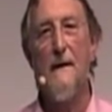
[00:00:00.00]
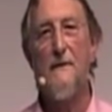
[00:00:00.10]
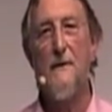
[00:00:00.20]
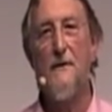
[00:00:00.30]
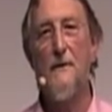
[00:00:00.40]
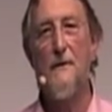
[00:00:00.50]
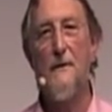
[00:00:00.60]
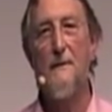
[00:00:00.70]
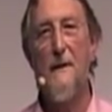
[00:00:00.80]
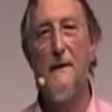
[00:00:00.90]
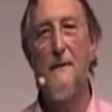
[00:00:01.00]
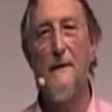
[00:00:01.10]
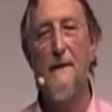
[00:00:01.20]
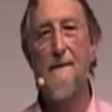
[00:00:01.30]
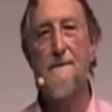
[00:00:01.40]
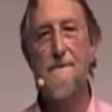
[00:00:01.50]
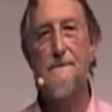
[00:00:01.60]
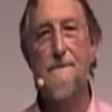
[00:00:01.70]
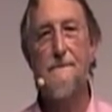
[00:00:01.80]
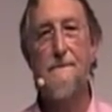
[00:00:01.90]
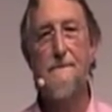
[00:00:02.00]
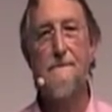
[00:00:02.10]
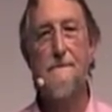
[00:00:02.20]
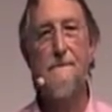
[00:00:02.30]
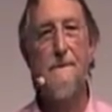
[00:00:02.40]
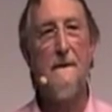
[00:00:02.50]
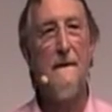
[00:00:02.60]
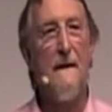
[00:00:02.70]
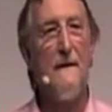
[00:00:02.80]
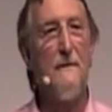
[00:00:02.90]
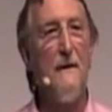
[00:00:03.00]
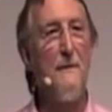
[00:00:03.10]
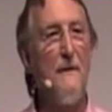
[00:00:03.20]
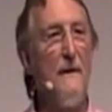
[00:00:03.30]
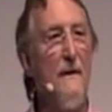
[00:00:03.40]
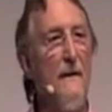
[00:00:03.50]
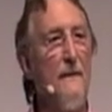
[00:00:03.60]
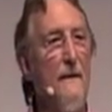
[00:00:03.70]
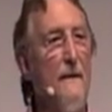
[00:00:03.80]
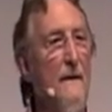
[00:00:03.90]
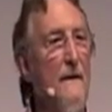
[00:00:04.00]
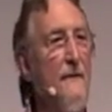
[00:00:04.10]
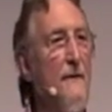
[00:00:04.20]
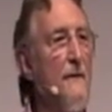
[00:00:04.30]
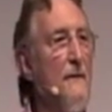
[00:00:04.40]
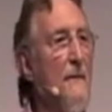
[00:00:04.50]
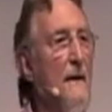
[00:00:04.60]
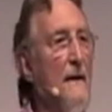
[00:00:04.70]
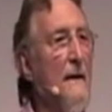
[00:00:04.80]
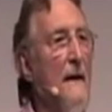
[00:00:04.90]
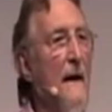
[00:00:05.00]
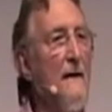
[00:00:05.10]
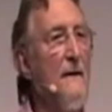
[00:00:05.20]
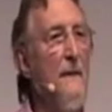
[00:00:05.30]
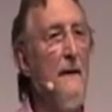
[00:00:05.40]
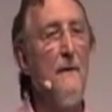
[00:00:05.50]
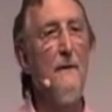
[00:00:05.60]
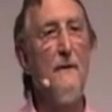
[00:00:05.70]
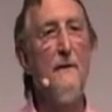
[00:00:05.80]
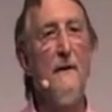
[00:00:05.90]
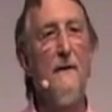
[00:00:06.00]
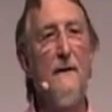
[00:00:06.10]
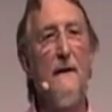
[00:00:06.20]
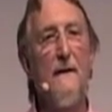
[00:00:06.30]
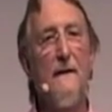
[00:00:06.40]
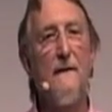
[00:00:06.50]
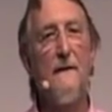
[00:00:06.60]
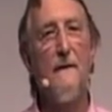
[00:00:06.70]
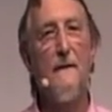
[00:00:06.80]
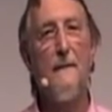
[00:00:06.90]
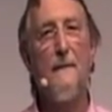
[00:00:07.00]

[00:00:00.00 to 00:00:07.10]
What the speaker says: as we talk to people, as we observe a few other people doing things,